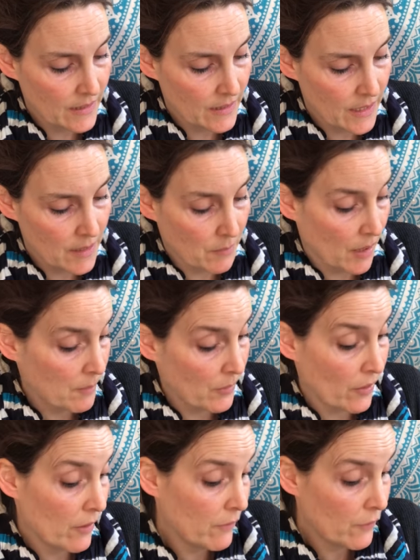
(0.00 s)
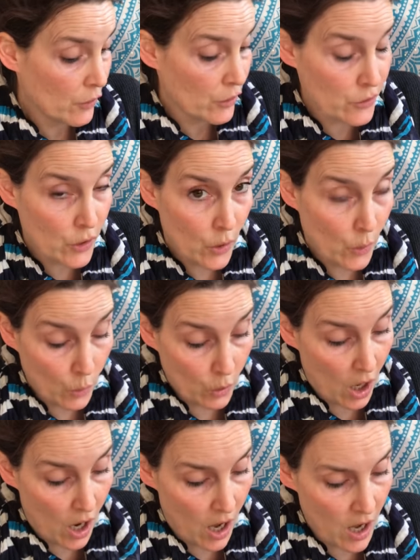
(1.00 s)
It might be her foot, or
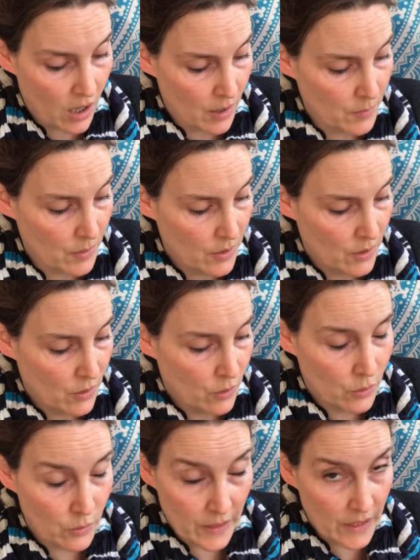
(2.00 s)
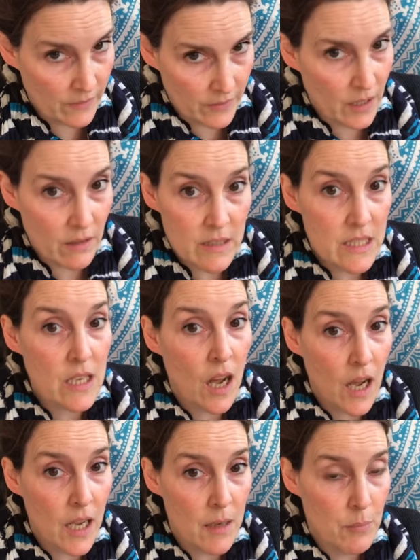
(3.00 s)
her arm, or even her
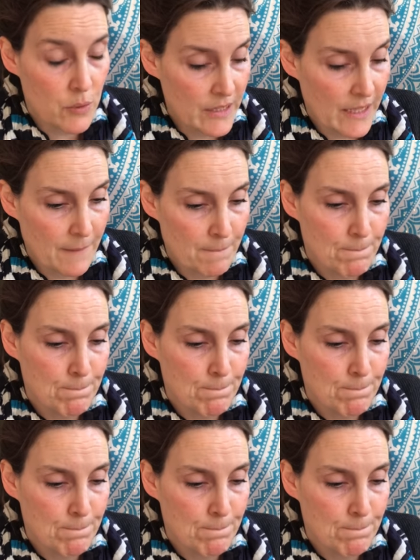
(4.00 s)
entire body.